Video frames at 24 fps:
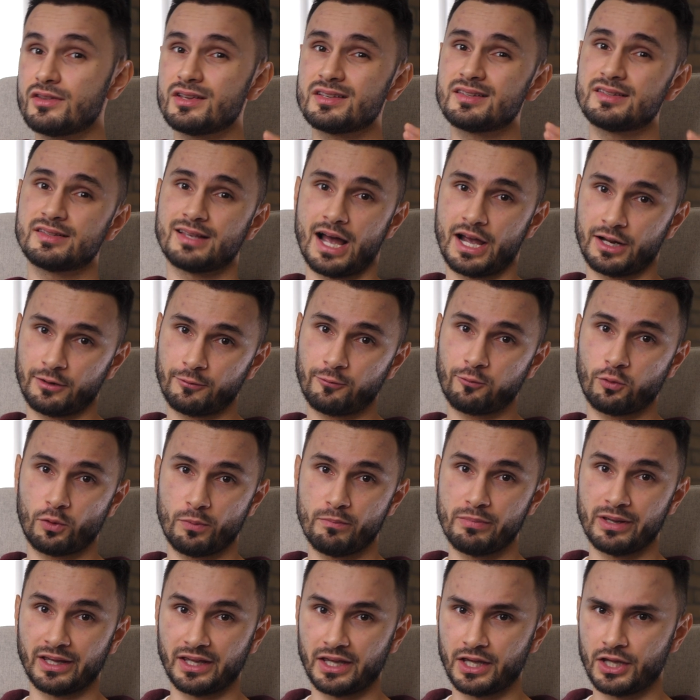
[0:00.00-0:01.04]
designed for
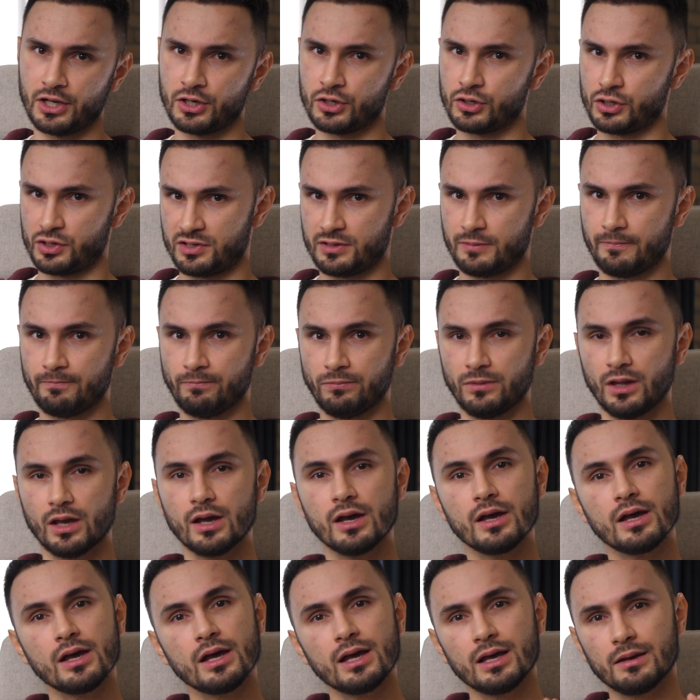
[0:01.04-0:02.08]
beginners.
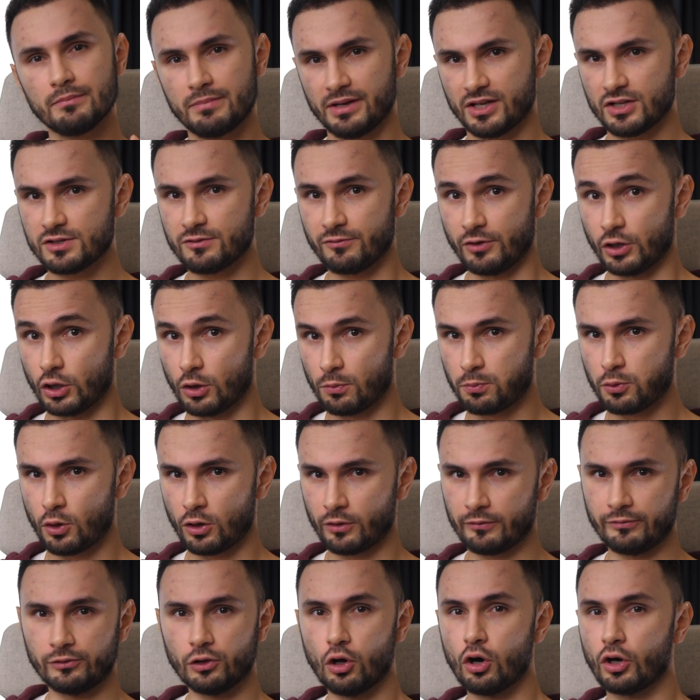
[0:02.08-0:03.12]
Because
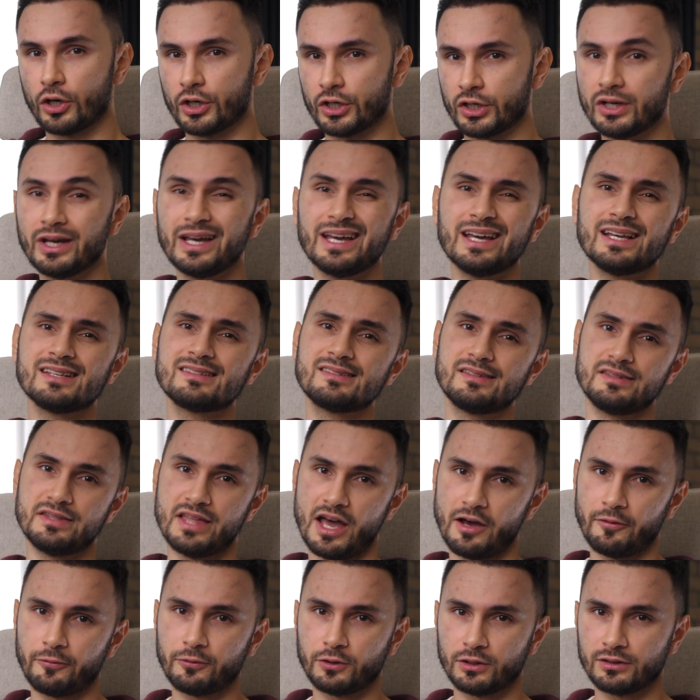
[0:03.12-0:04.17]
VideoProc Vlogger is
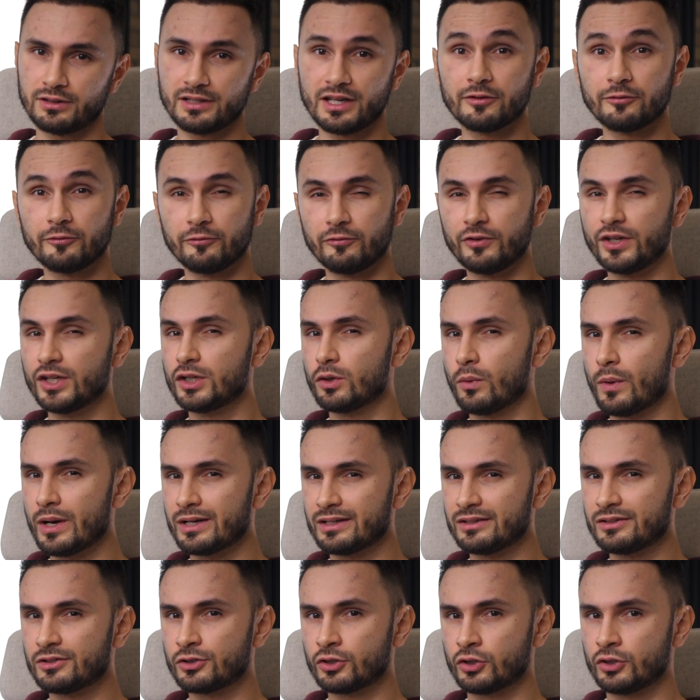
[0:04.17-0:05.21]
definitely a video
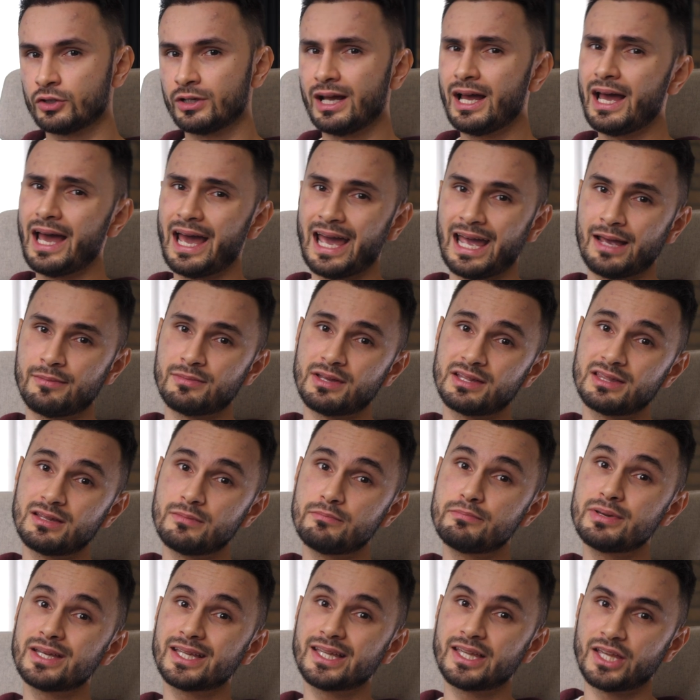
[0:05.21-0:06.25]
editor aimed at the
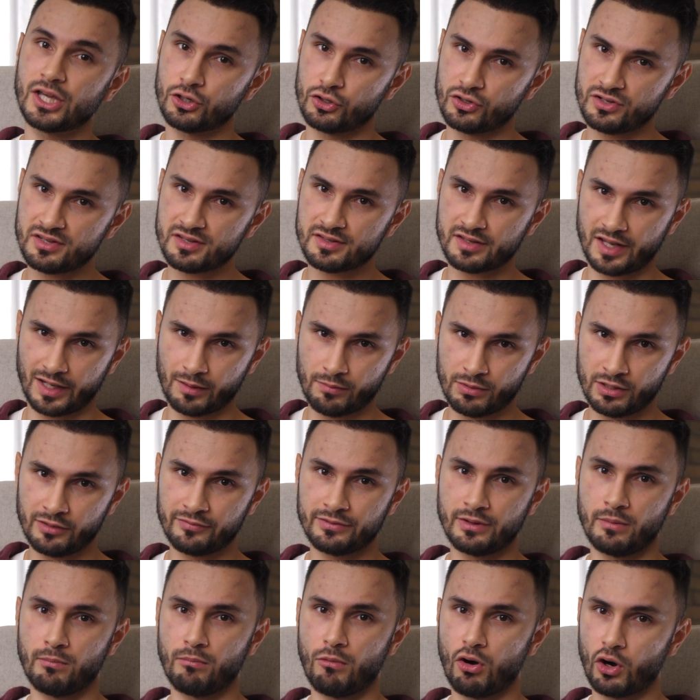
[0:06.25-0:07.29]
beginner segment
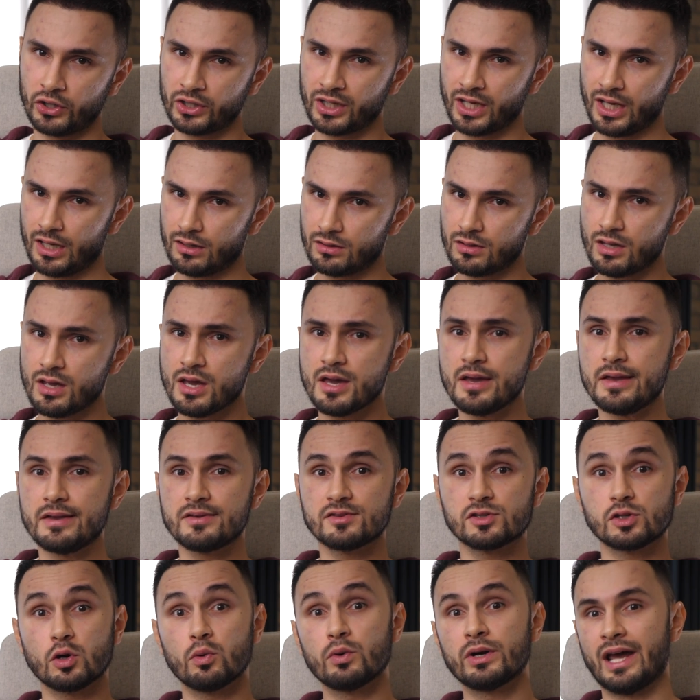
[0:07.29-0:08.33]
of the market,
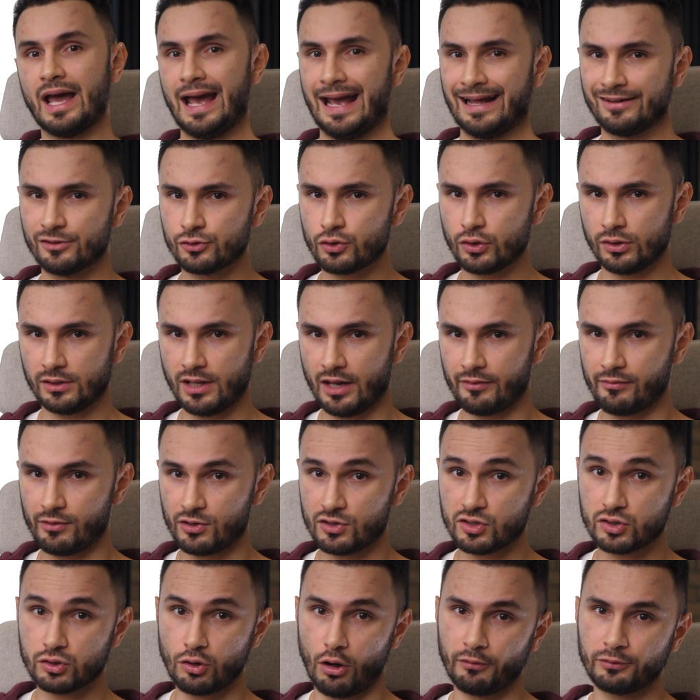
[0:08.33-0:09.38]
so an entry-level
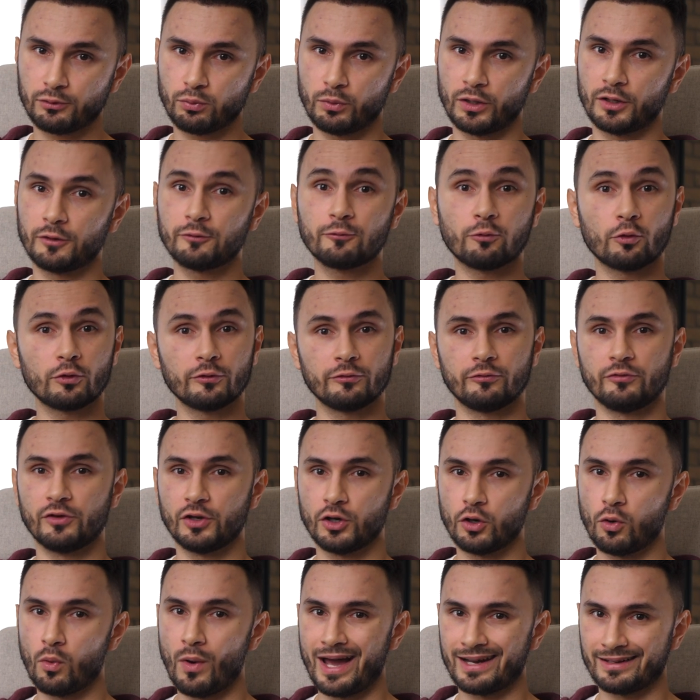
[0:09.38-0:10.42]
software for
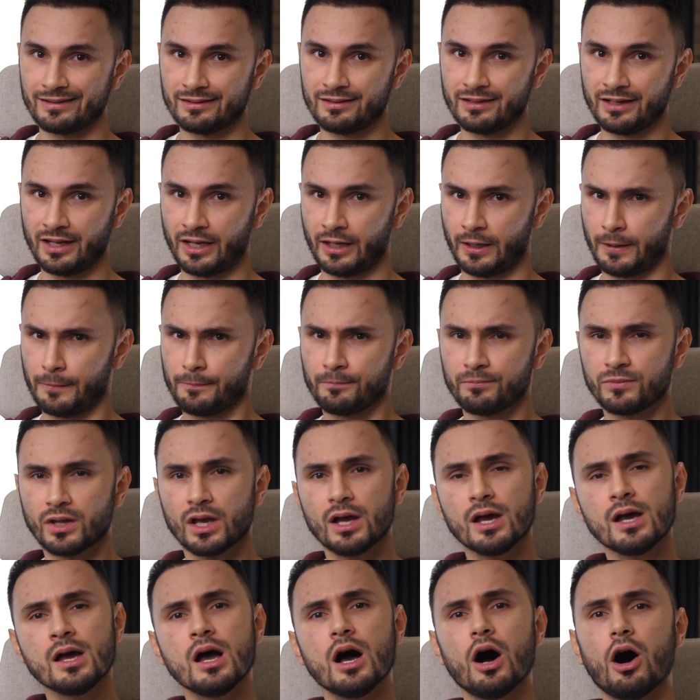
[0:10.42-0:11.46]
video editing.
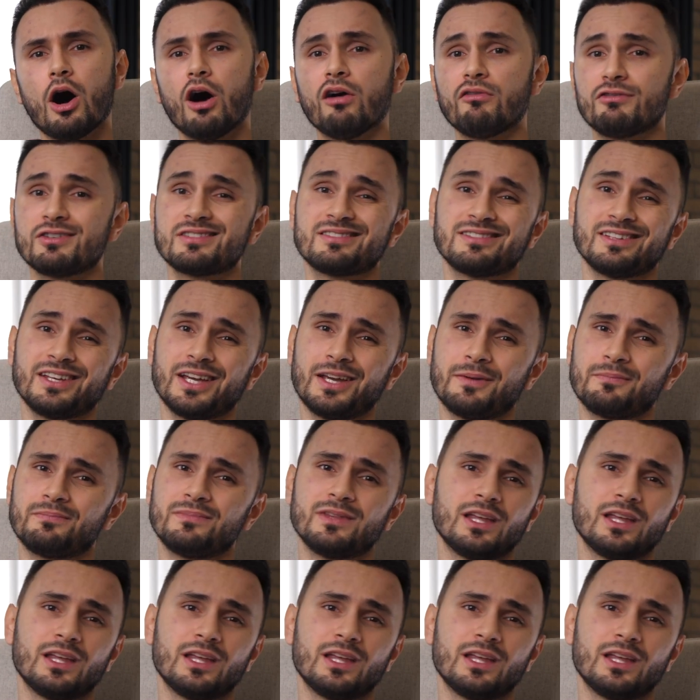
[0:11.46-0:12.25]
Obviously,